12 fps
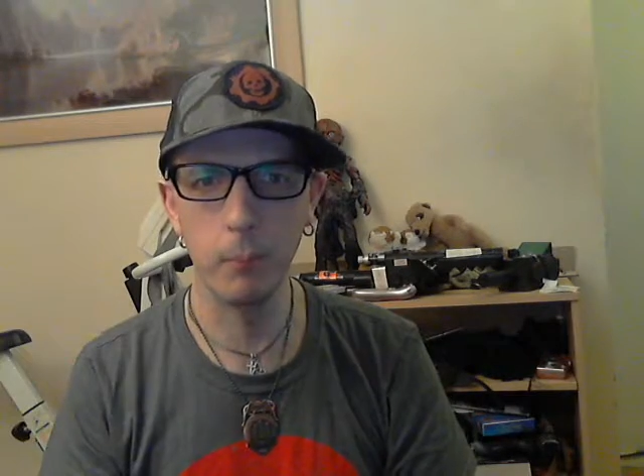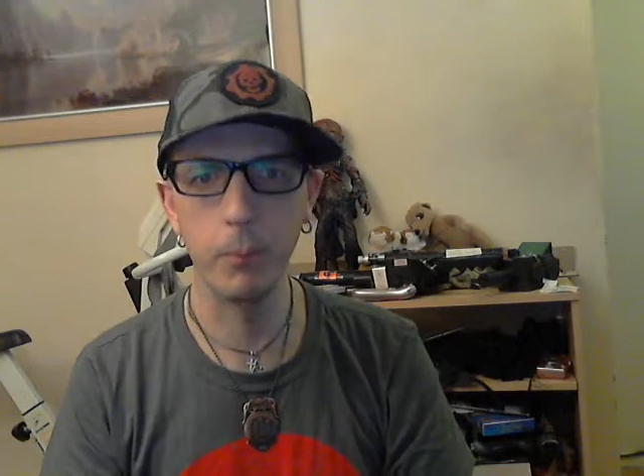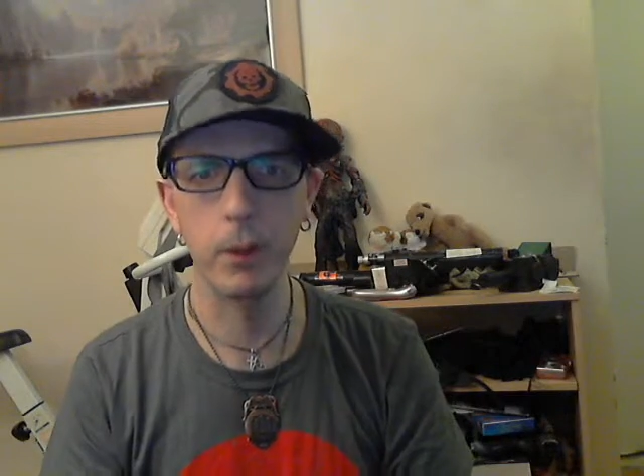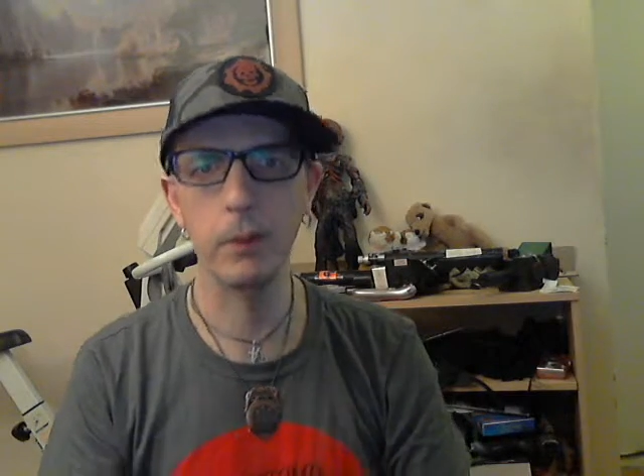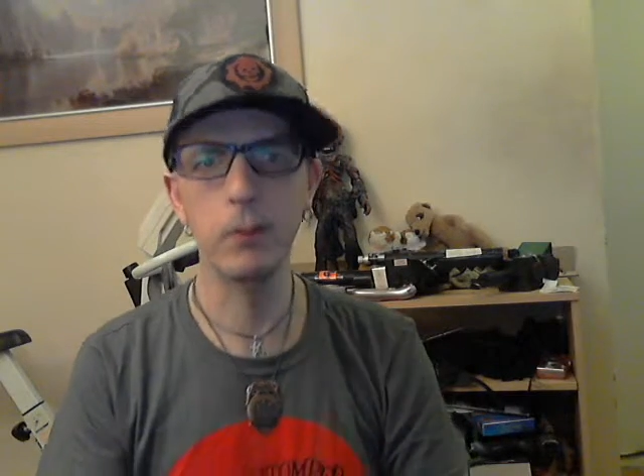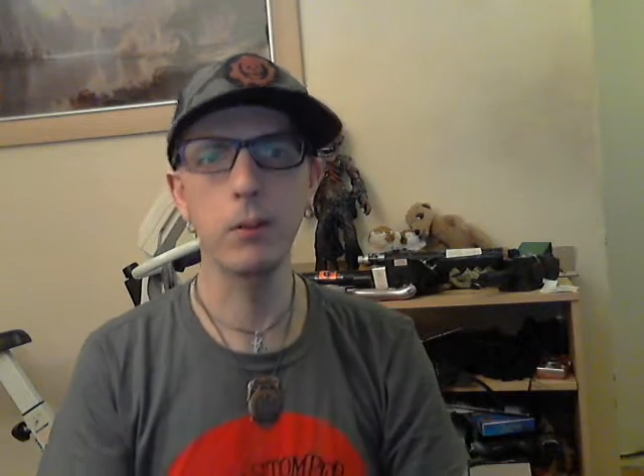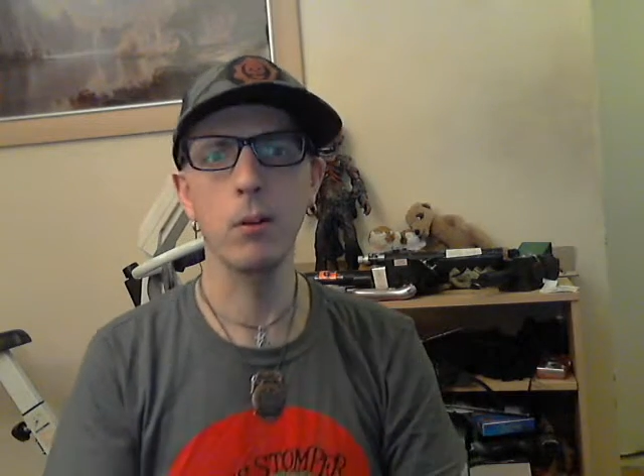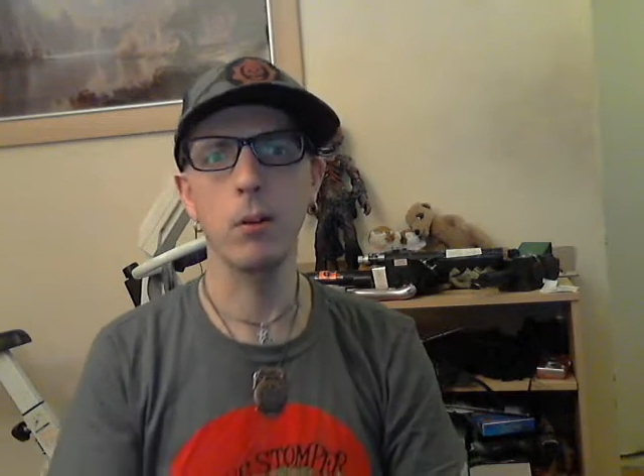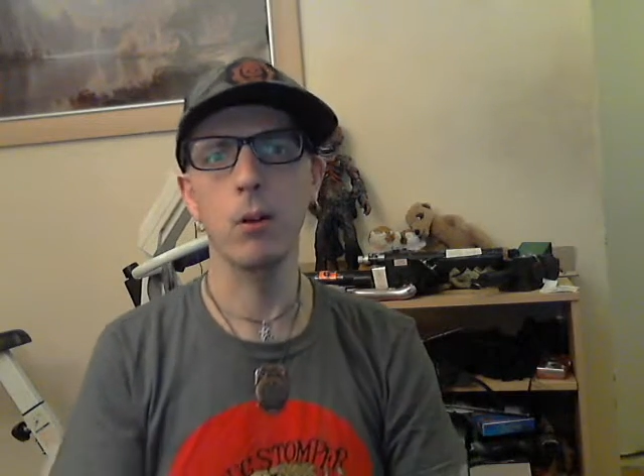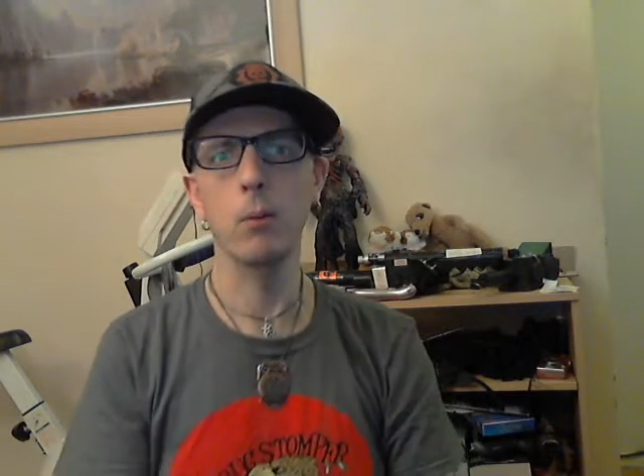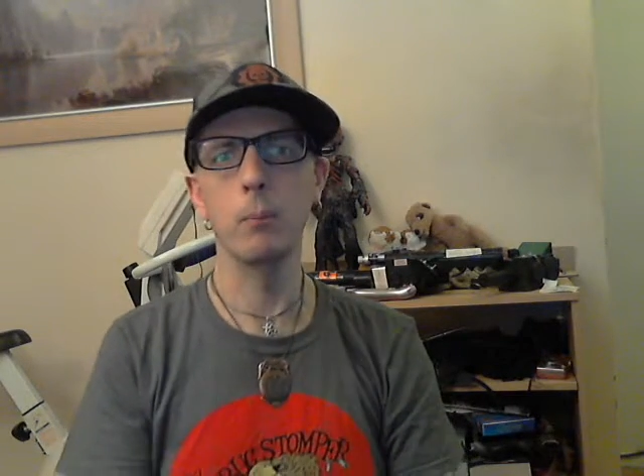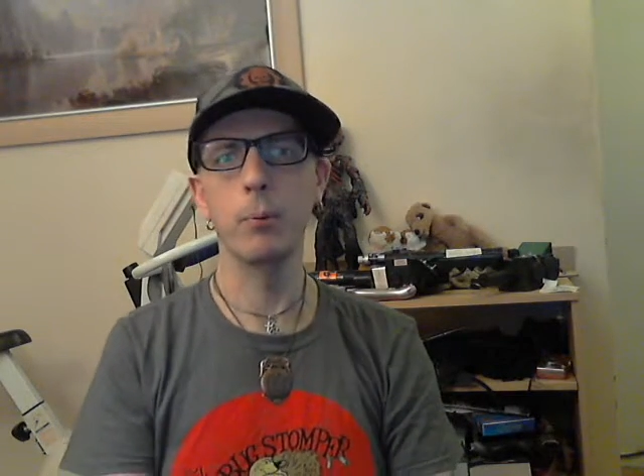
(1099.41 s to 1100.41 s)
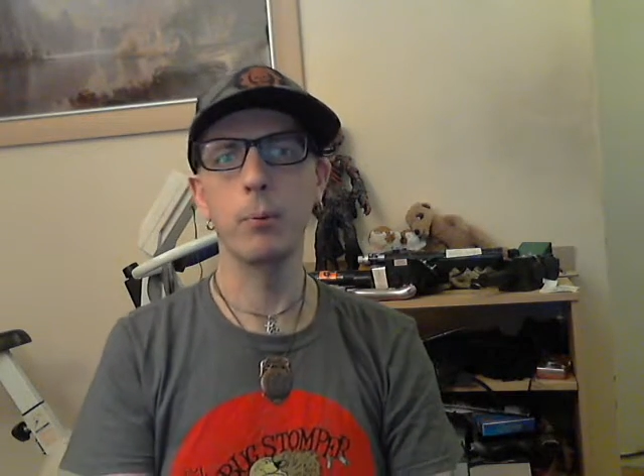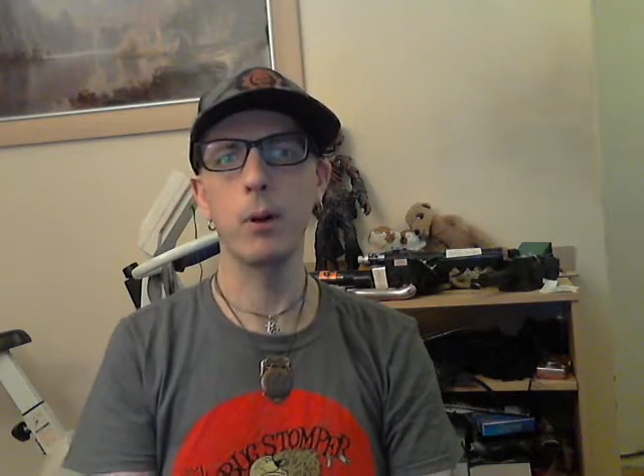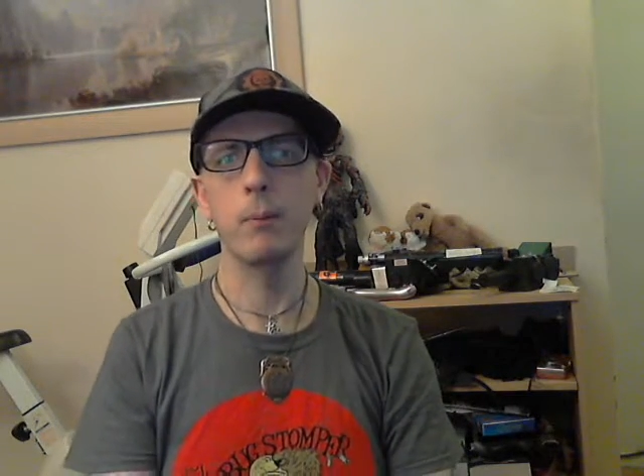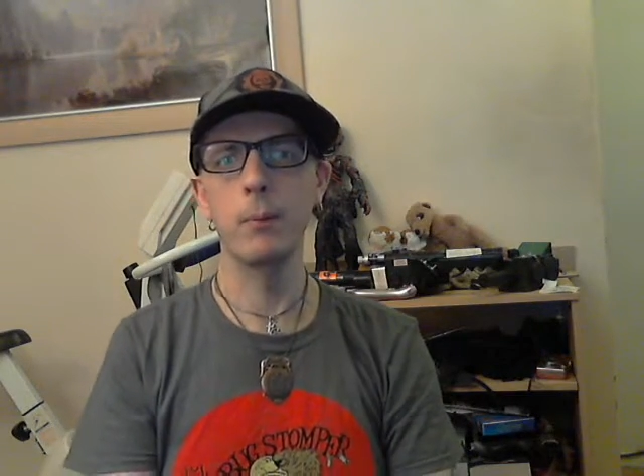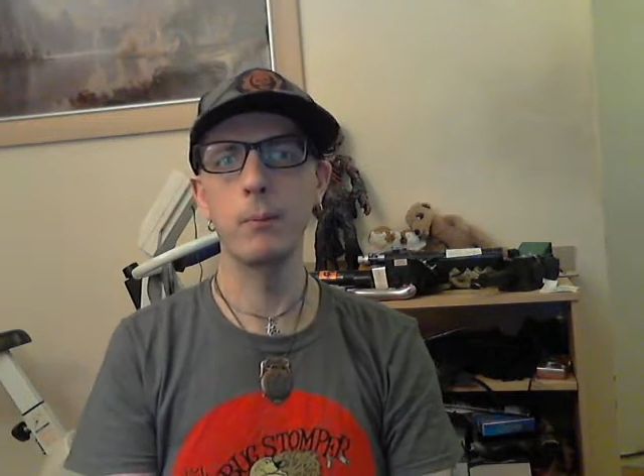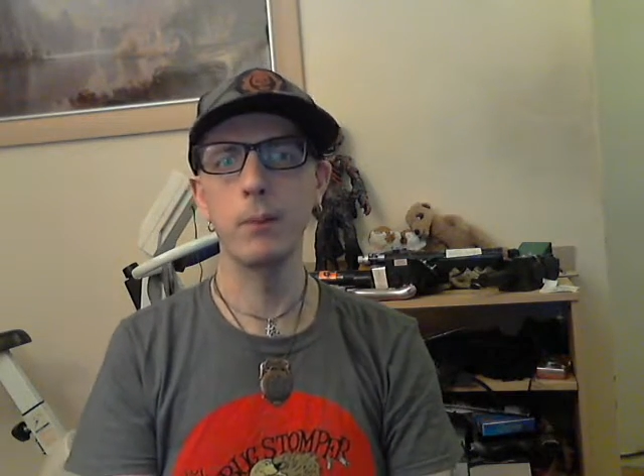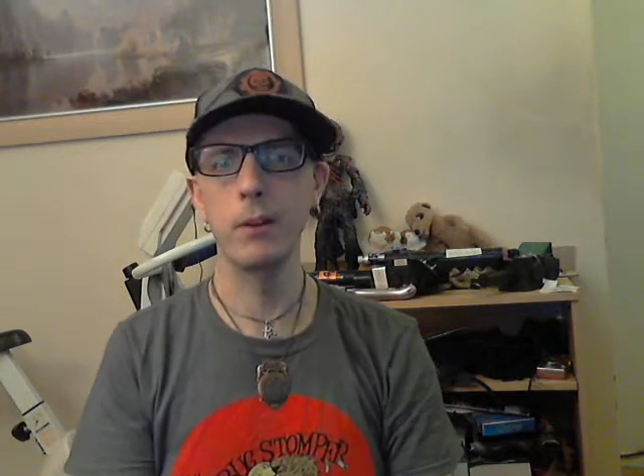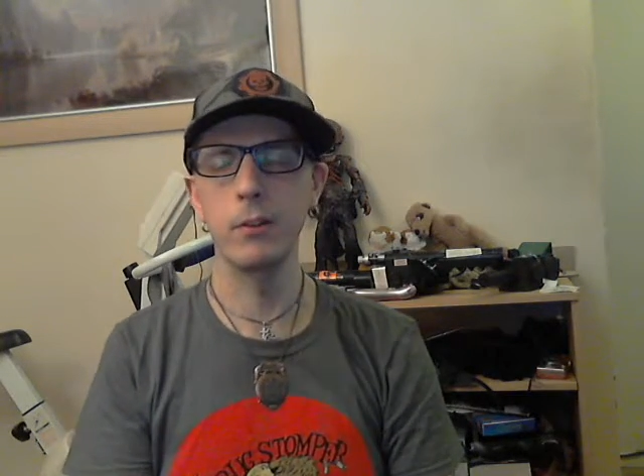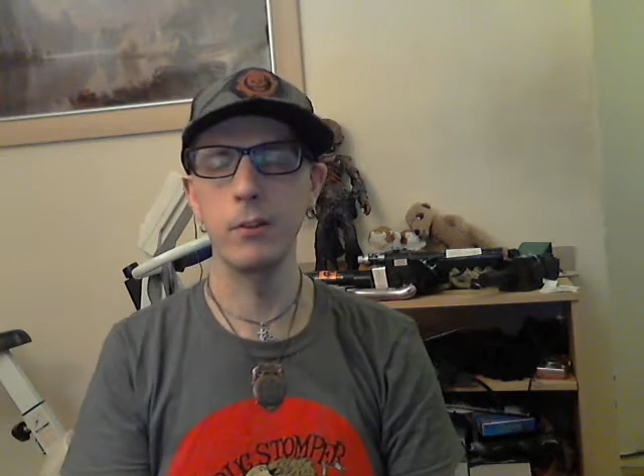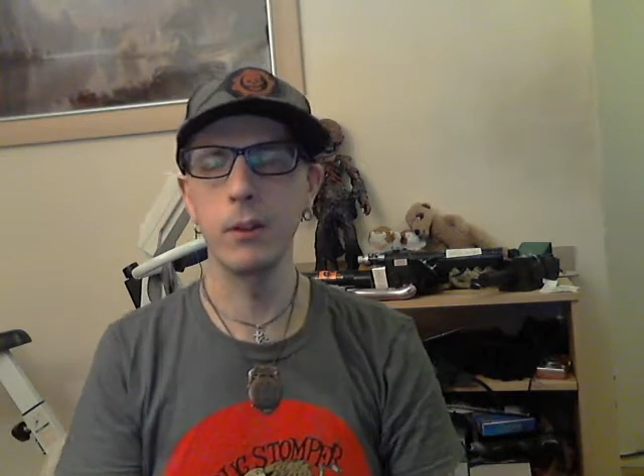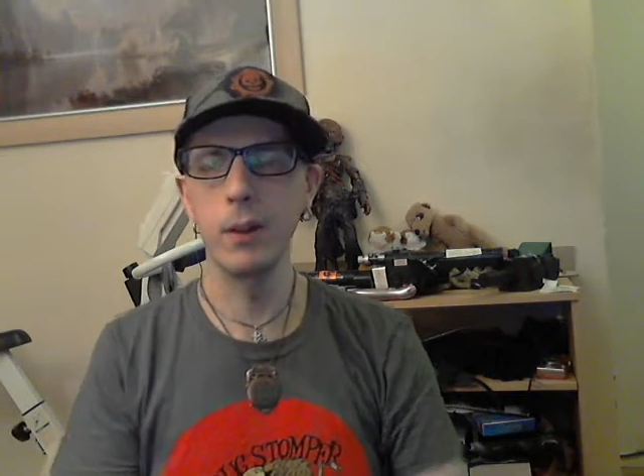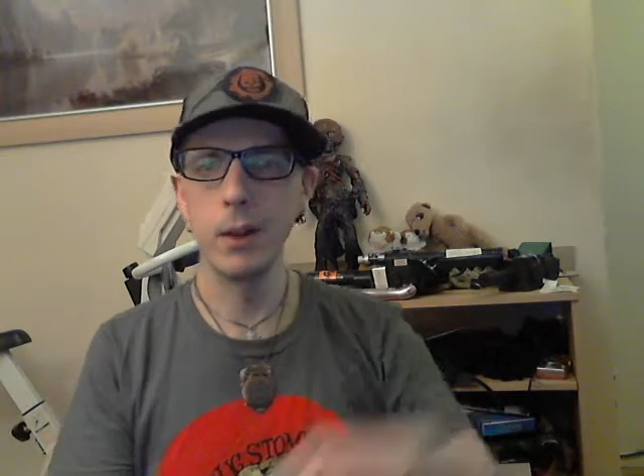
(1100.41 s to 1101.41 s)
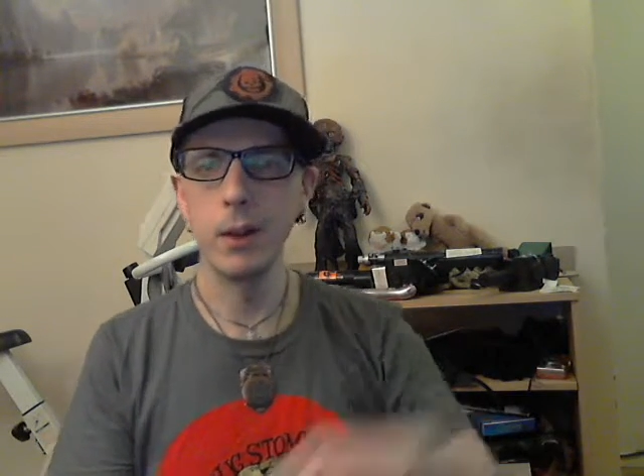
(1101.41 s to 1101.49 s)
But the whole problem is,